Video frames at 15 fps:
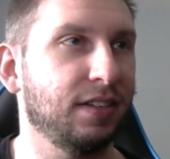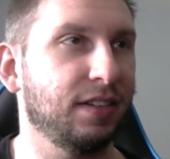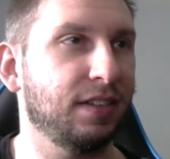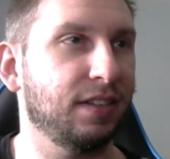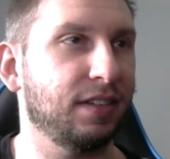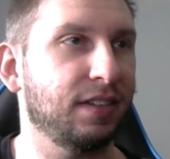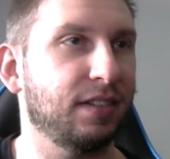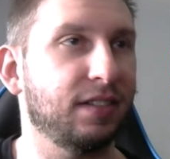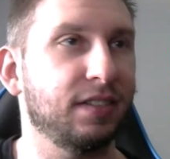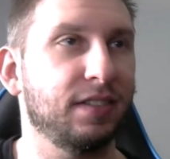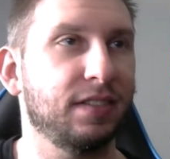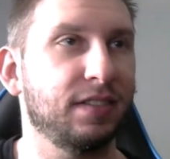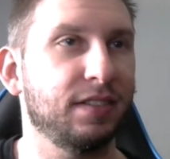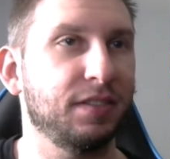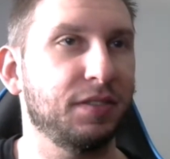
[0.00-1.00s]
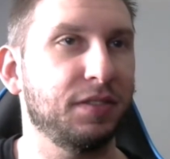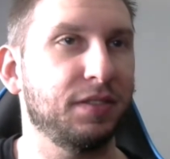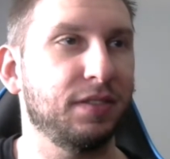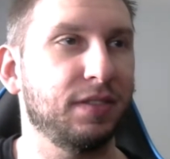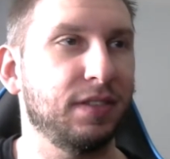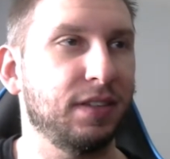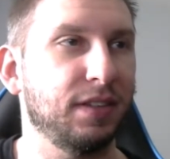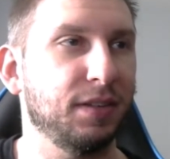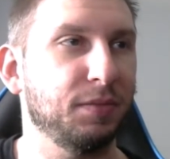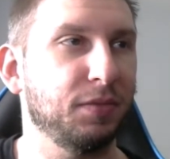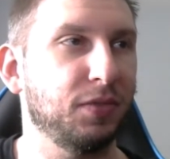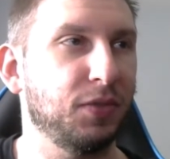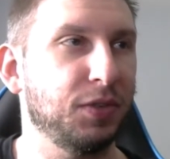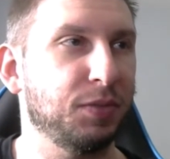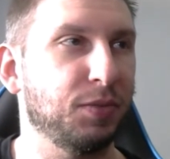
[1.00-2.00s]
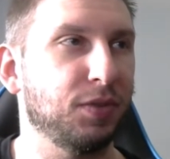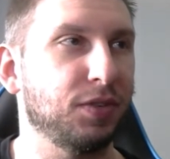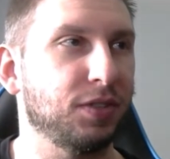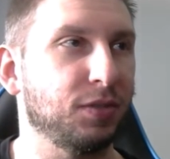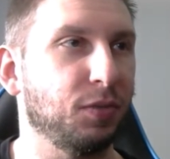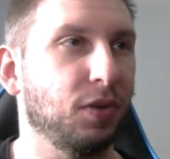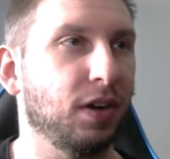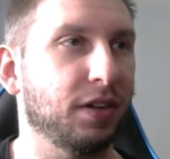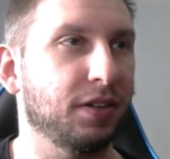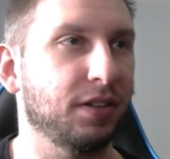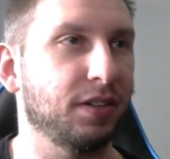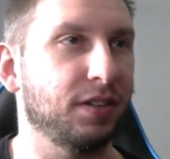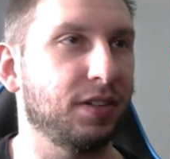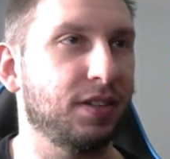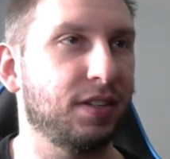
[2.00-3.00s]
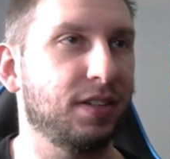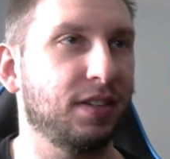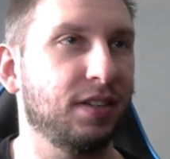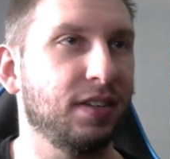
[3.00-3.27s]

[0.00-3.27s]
Uh, yep, whispers, walkers.